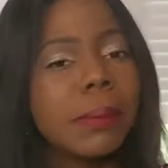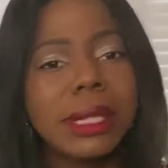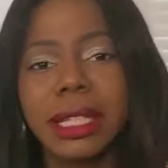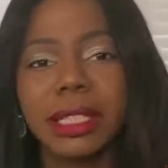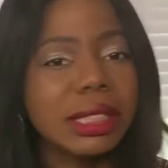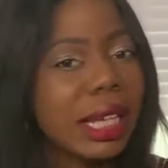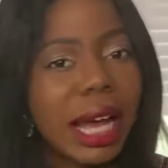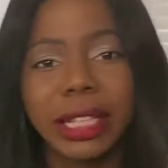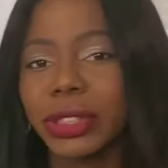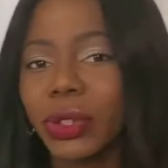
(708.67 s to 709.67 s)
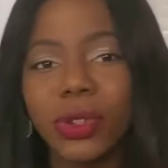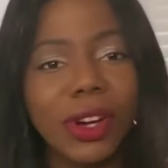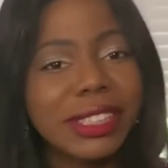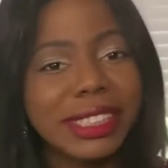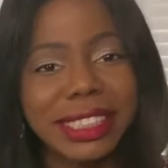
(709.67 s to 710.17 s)
Please, guys, you
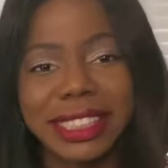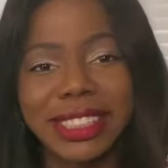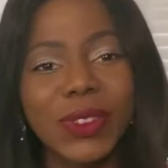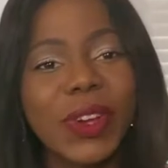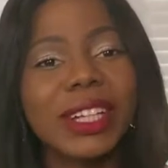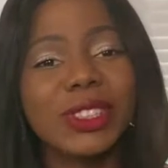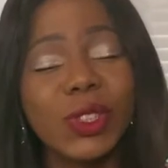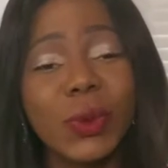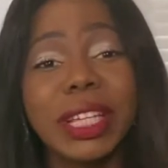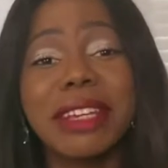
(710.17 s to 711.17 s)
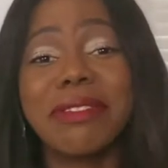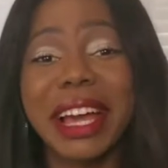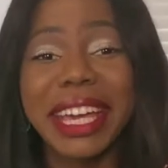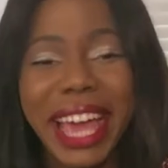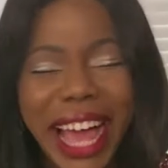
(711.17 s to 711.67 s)
got it. You can do it. If
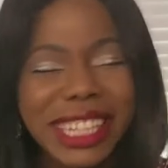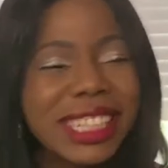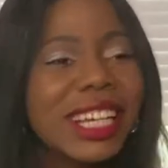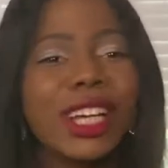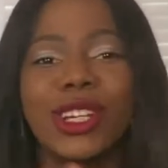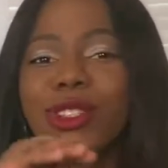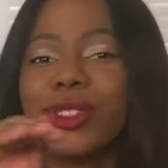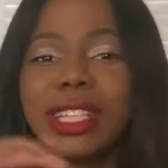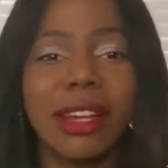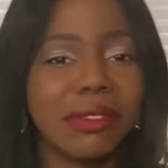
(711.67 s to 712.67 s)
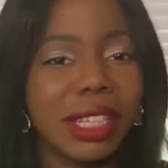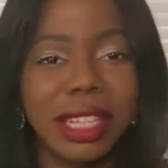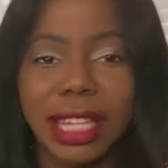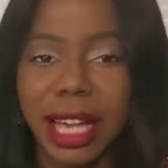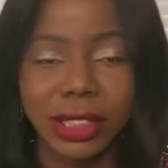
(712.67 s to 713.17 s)
I can, you
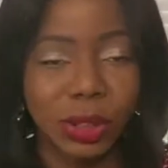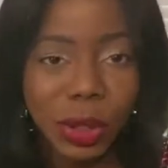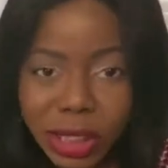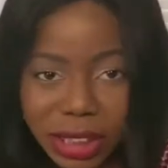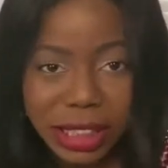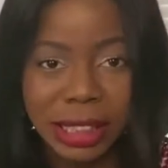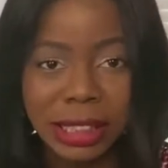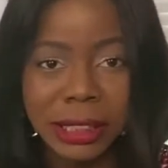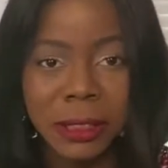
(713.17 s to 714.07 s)
definitely can succeed.